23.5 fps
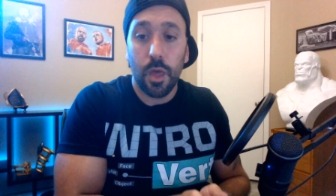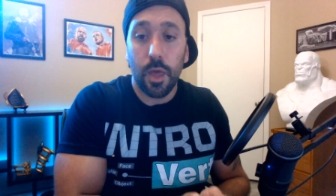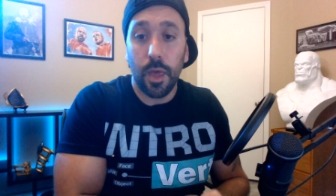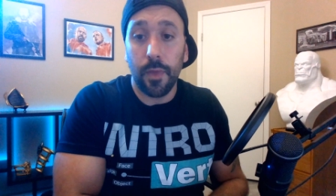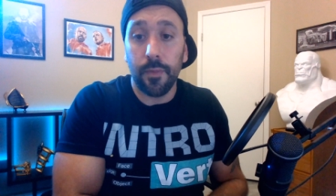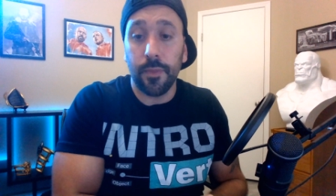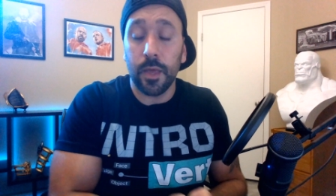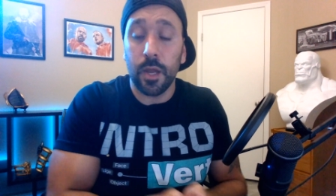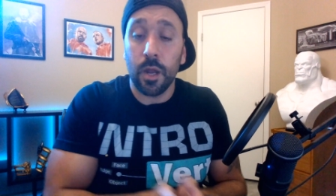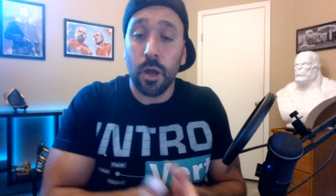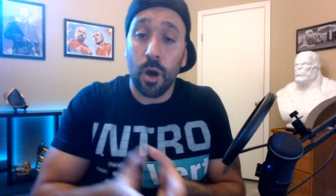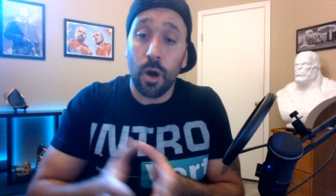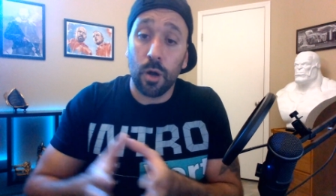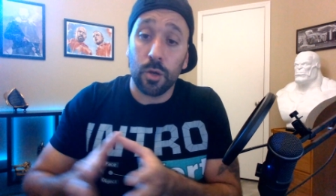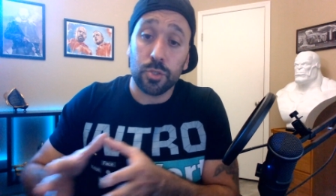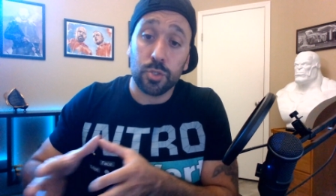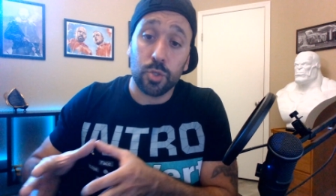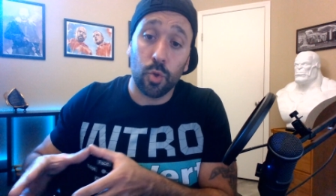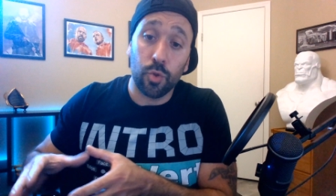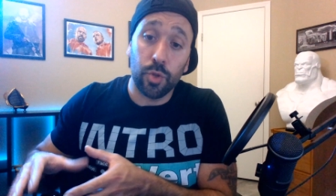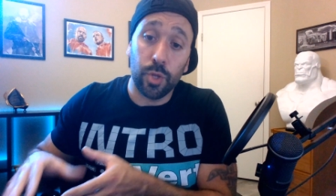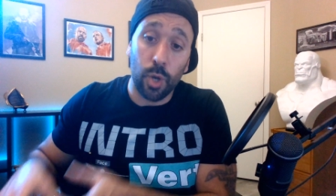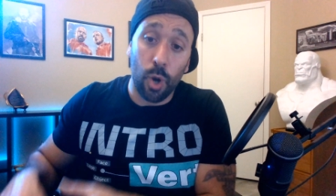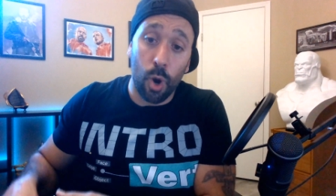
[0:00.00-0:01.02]
And then
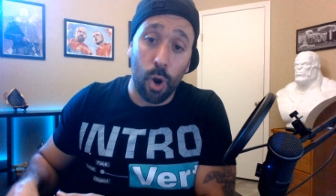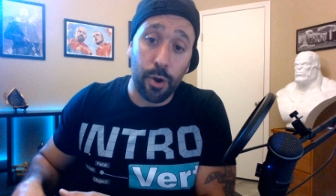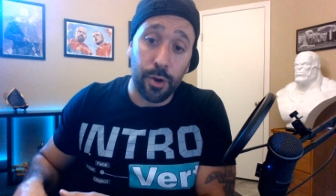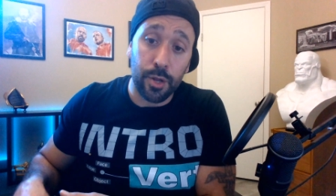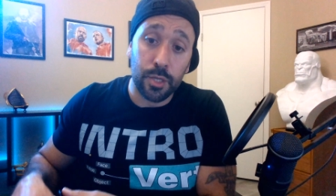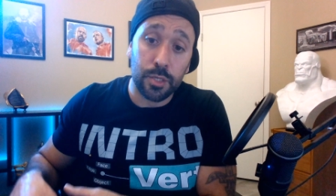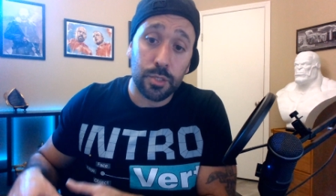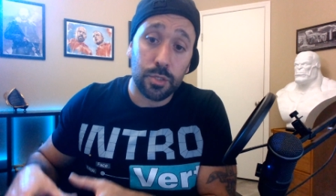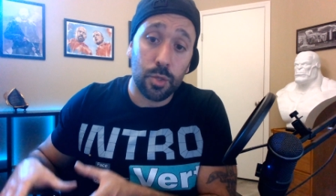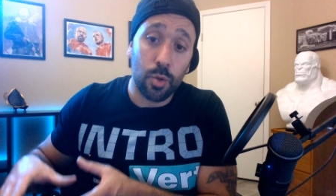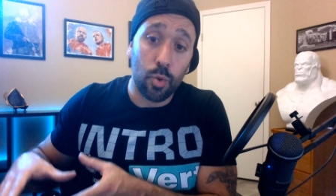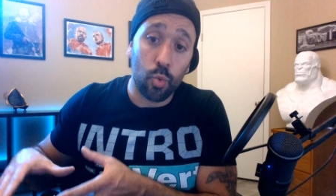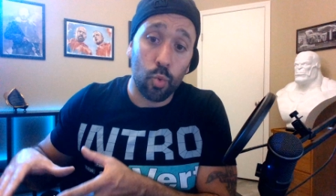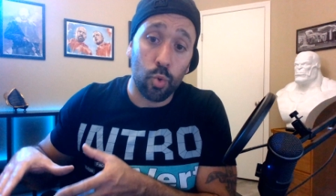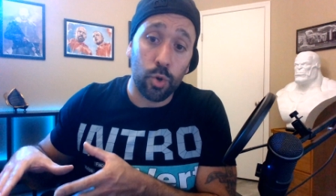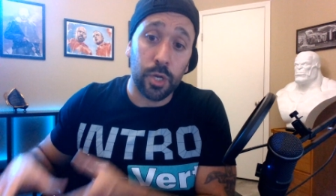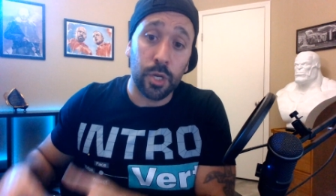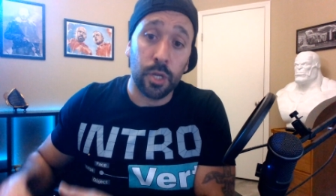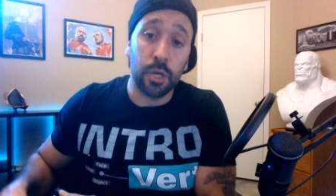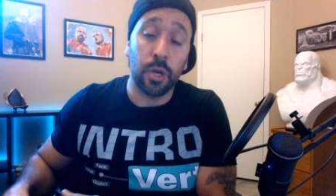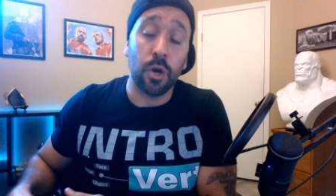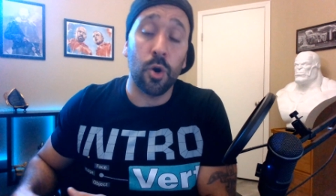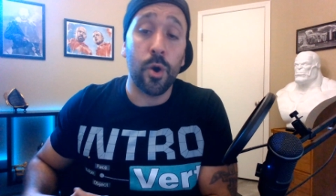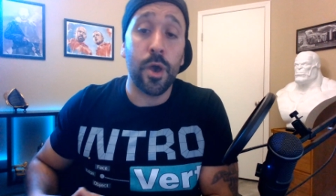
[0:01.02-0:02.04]
also the artists were
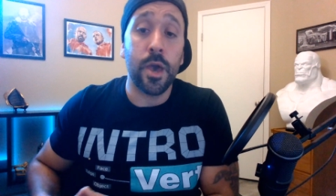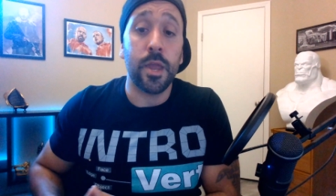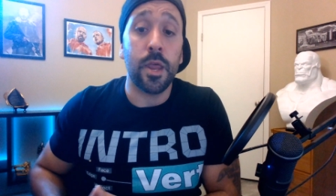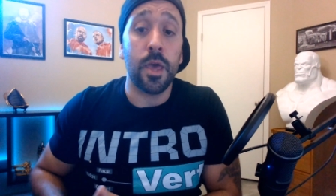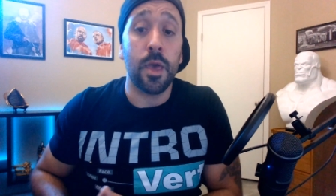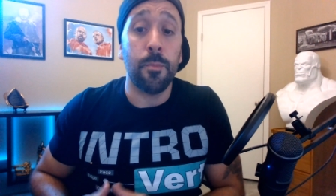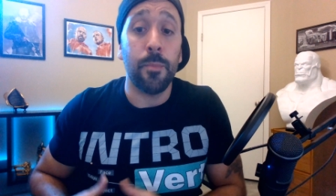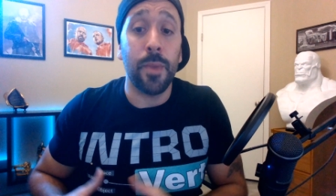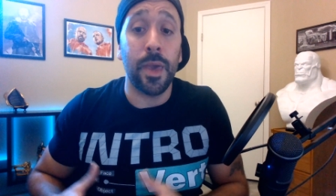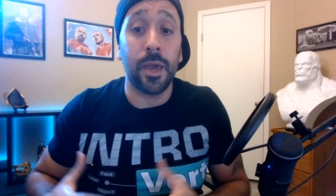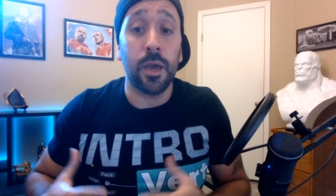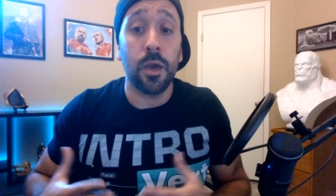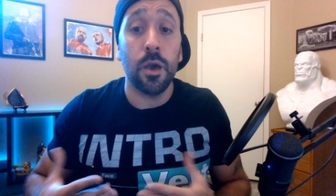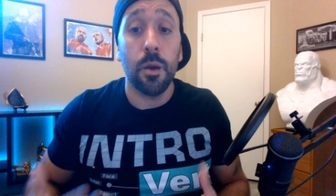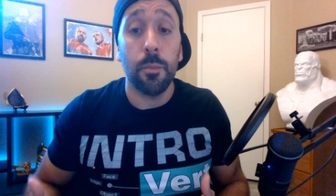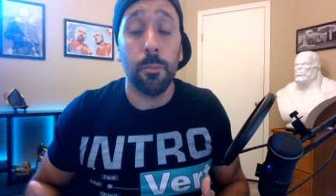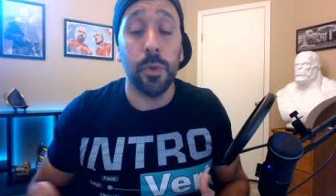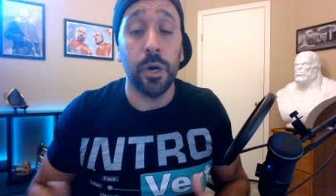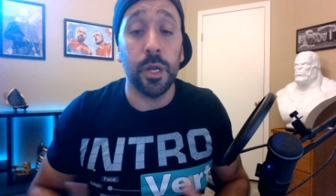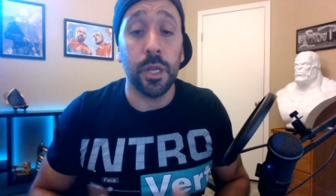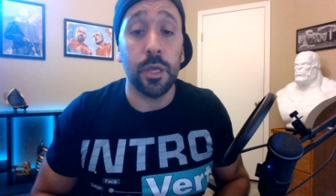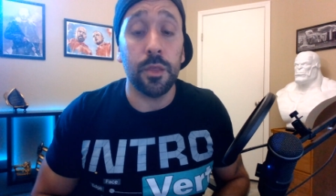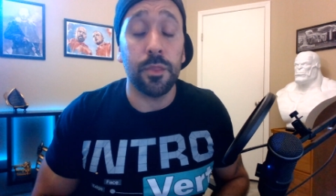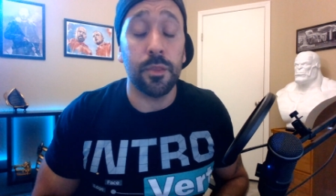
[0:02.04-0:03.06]
going to go ahead and make
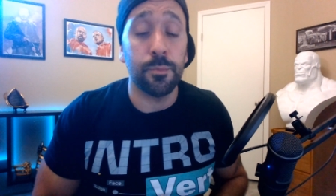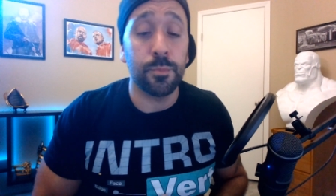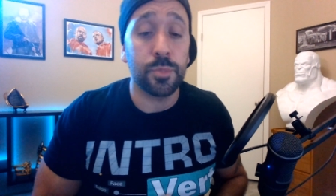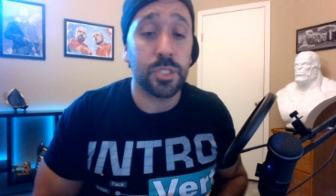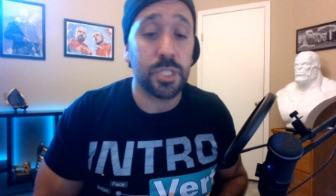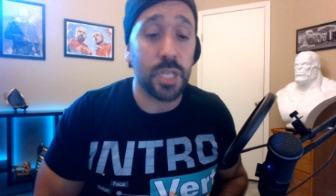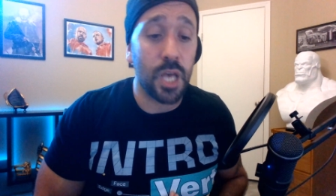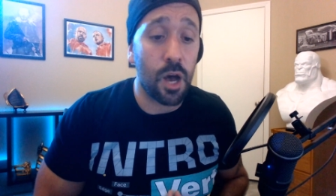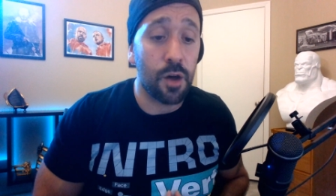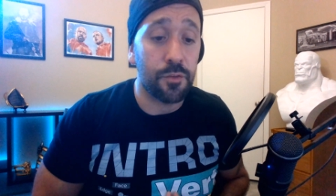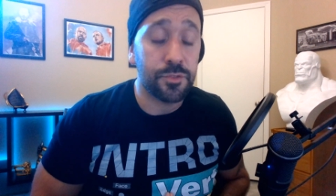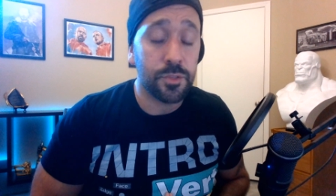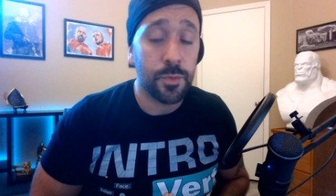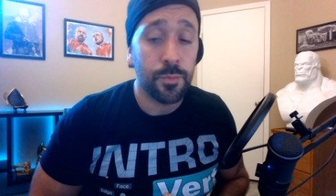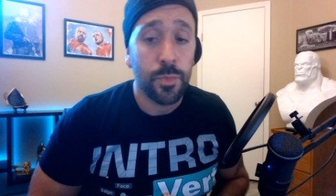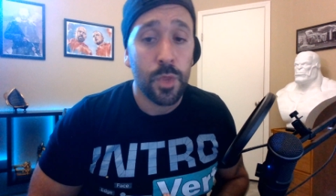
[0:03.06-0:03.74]
money themselves